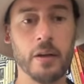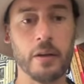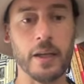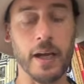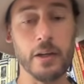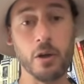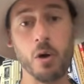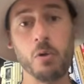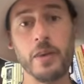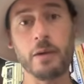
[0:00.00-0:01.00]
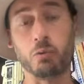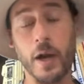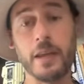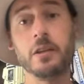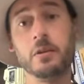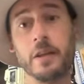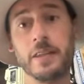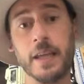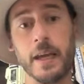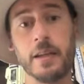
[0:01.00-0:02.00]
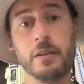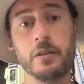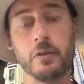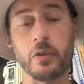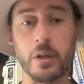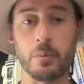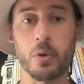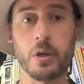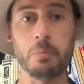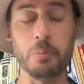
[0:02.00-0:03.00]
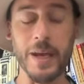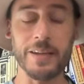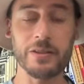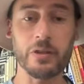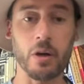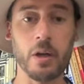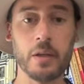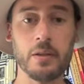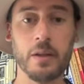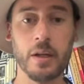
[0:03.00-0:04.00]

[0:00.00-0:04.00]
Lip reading: Like I know they rank you at the end of the leaderboard based on